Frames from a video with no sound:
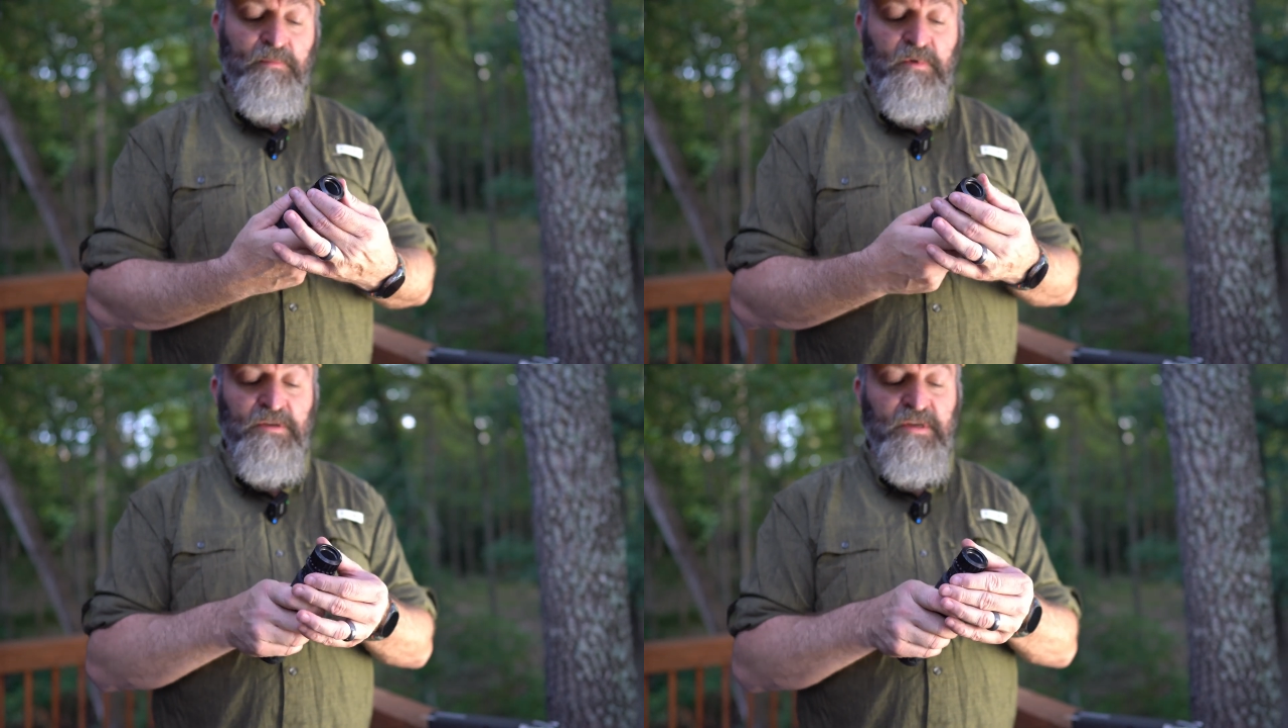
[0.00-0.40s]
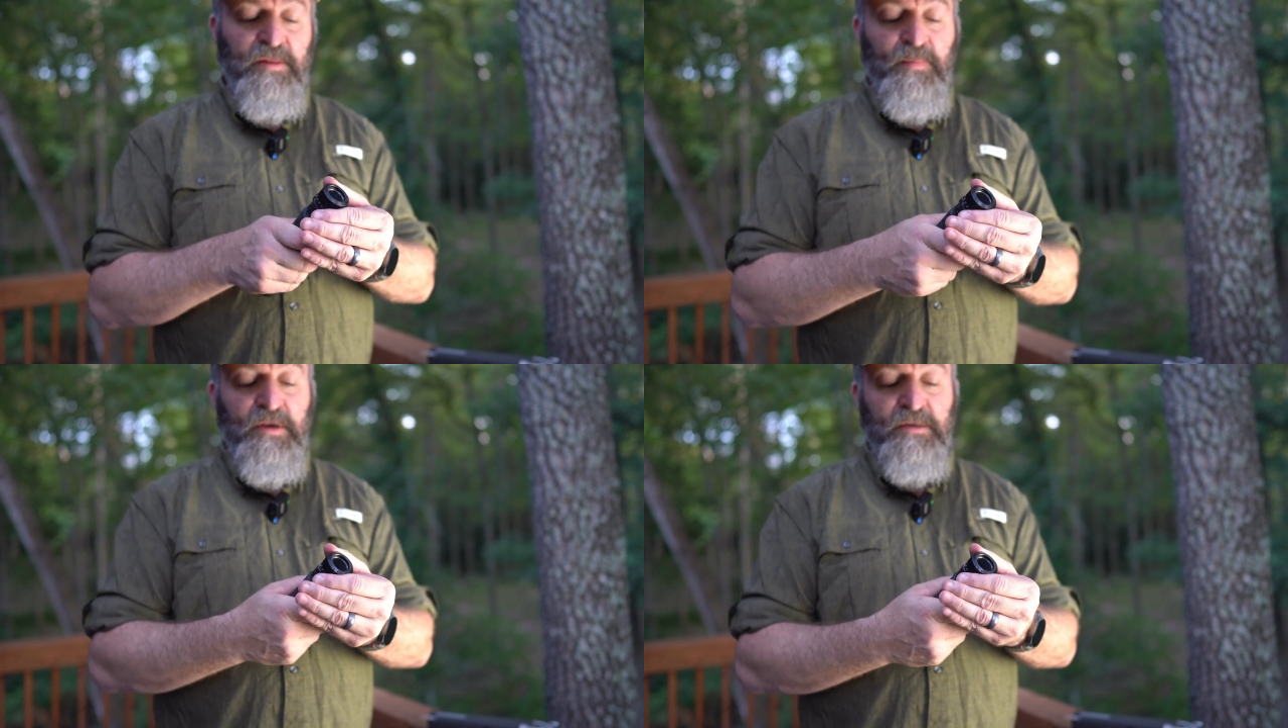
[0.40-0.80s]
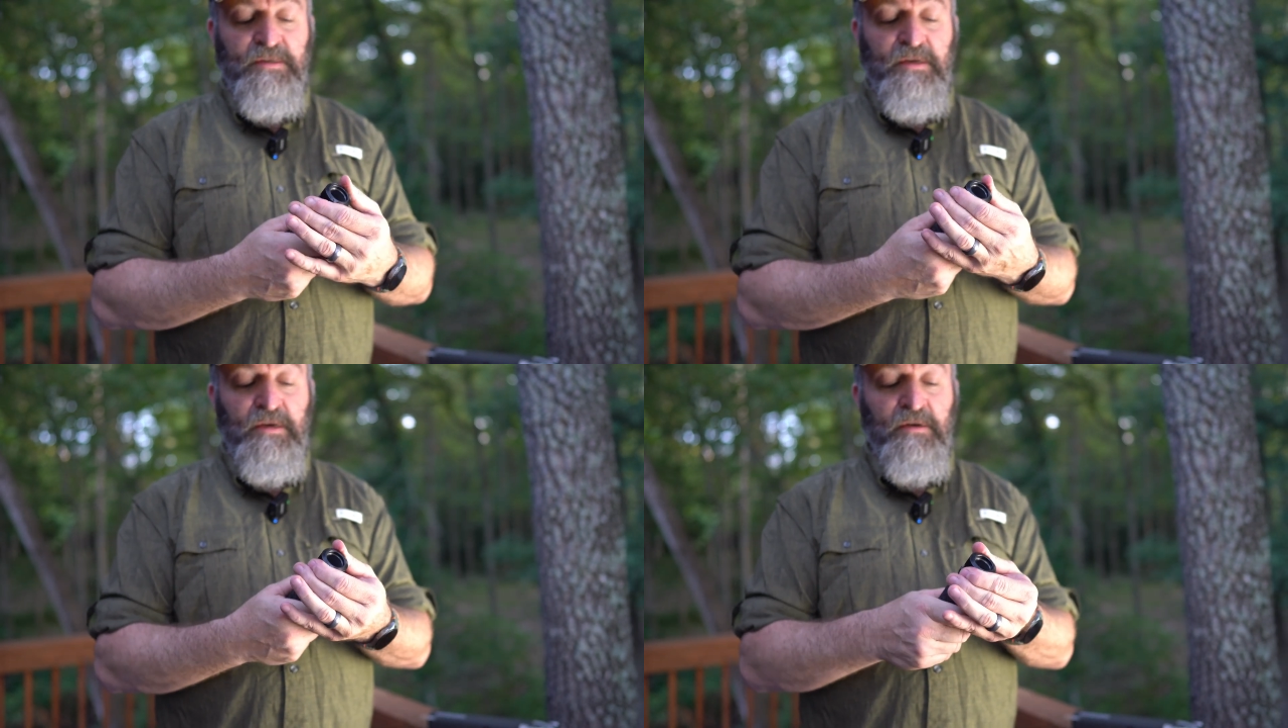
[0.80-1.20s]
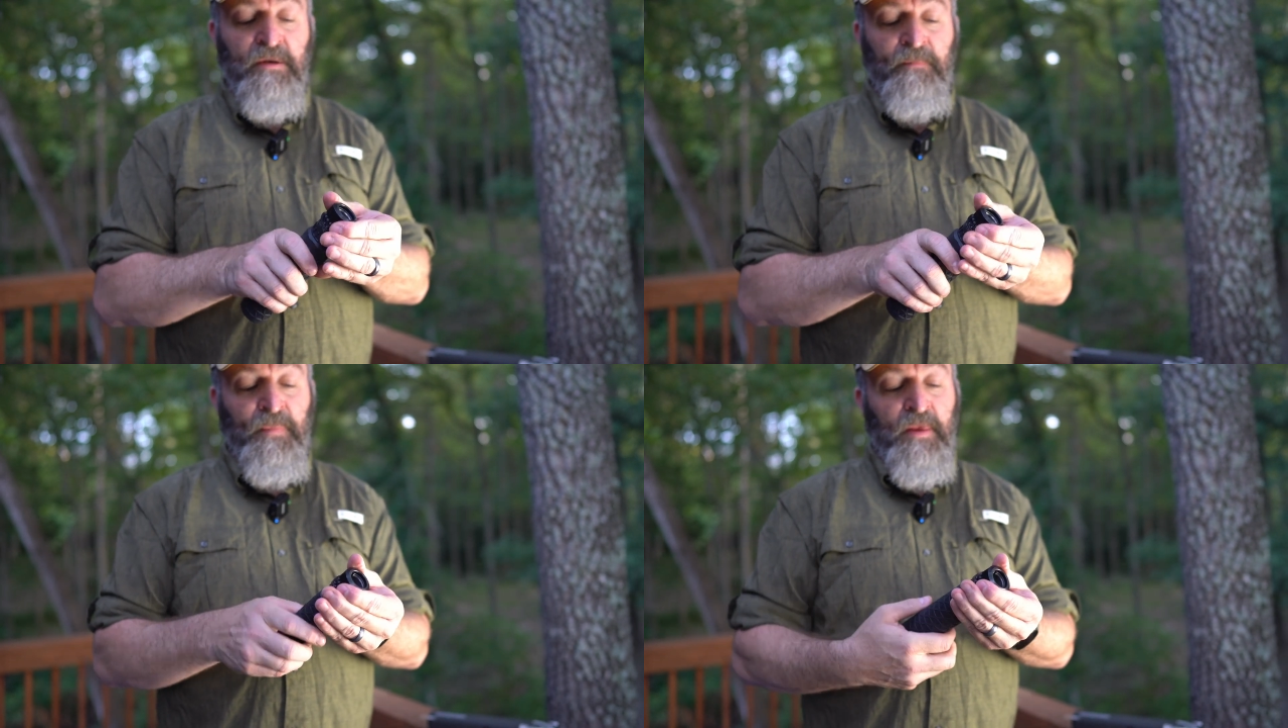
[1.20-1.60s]
You see the B&T
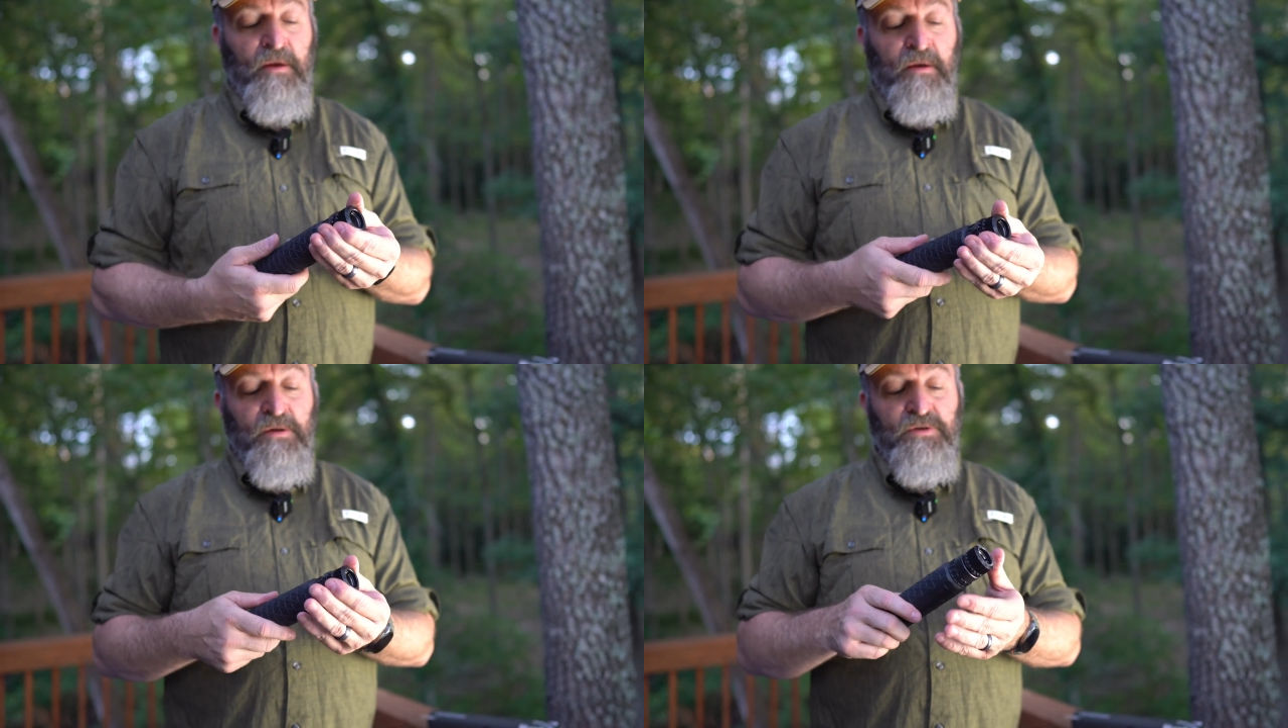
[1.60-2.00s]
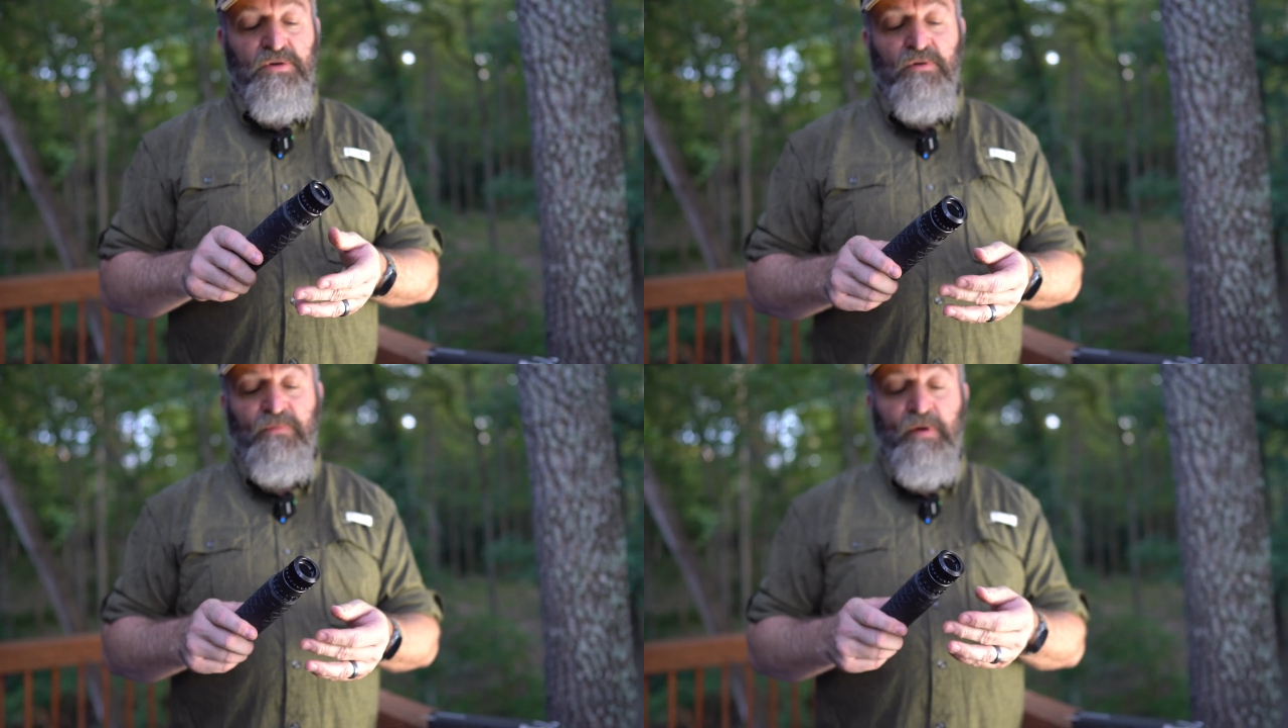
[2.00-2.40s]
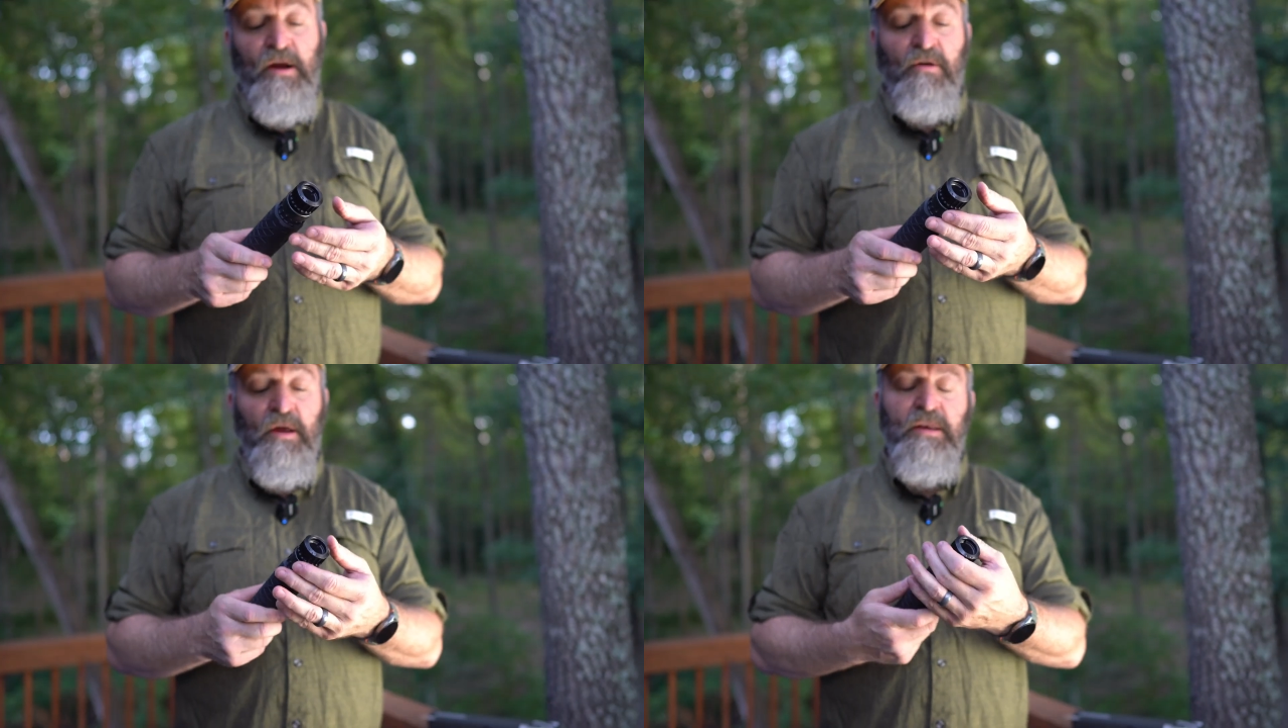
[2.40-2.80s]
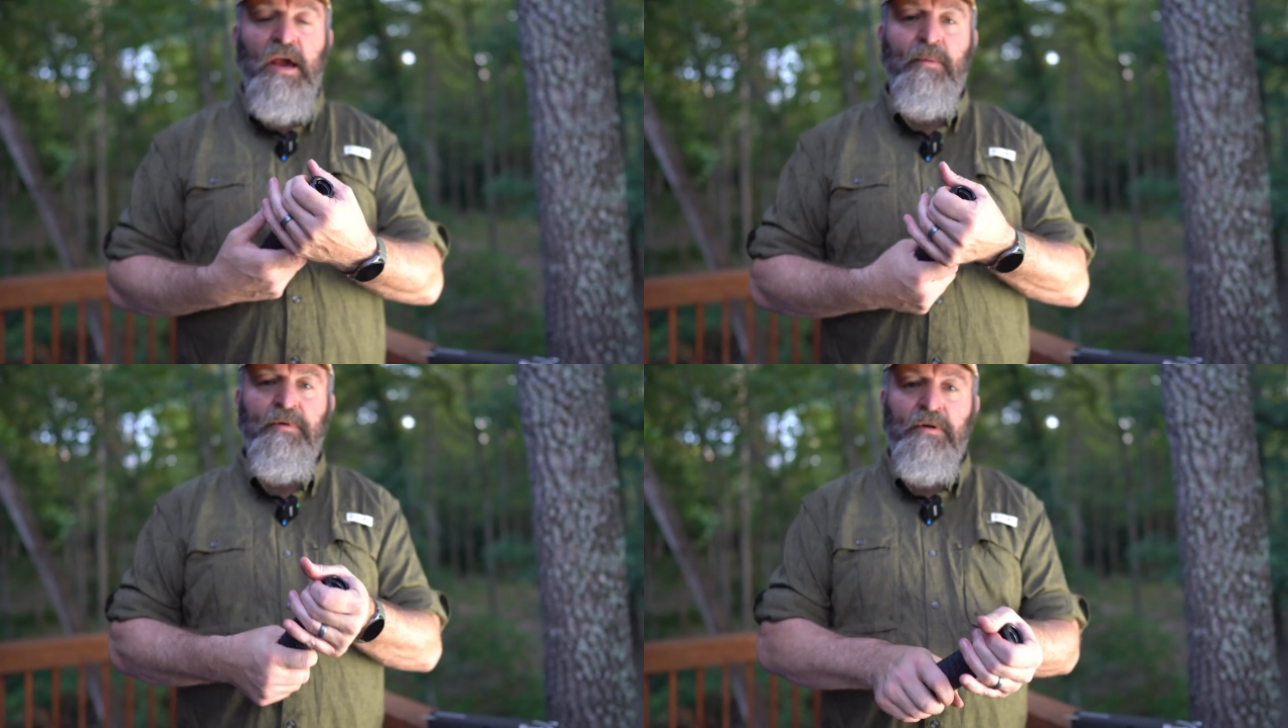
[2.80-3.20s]
Surefire
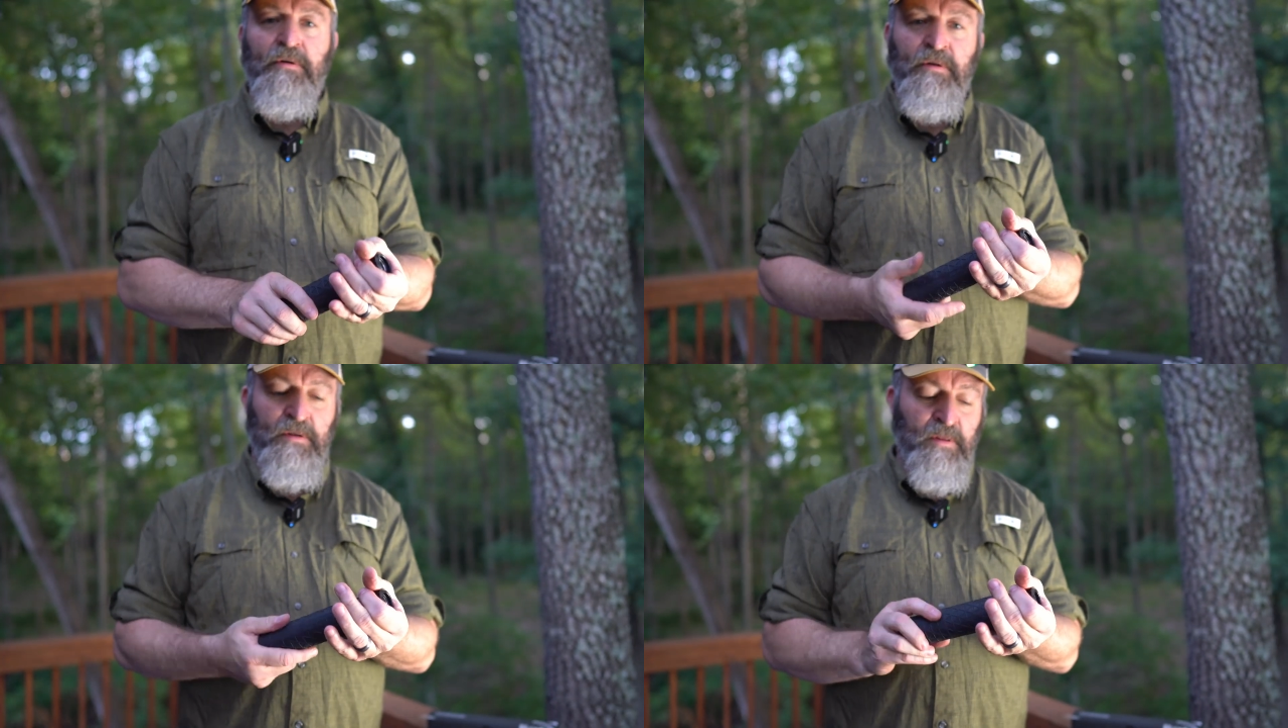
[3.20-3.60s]
adapter.